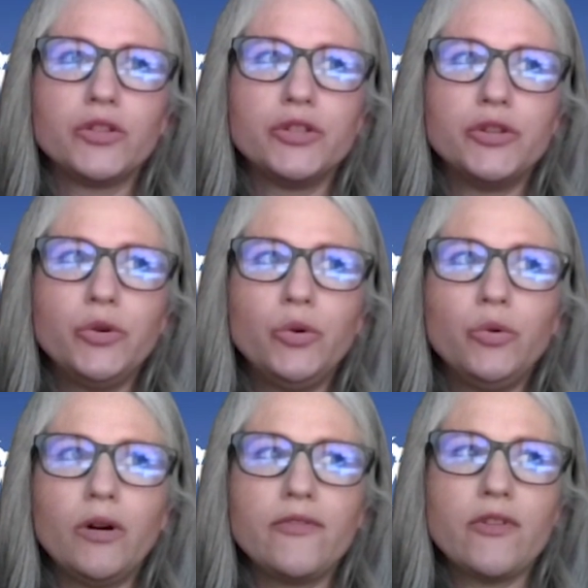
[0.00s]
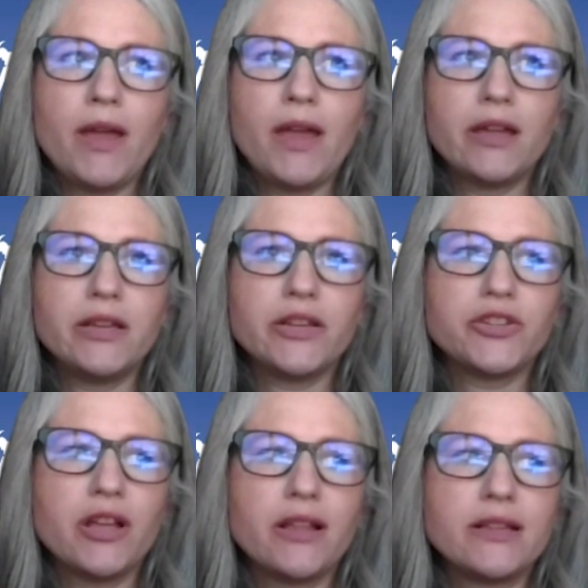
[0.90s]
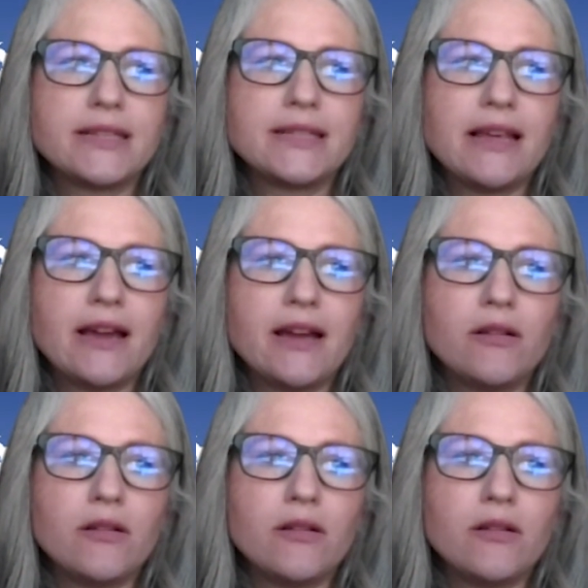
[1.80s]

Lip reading: Two of the main conditions that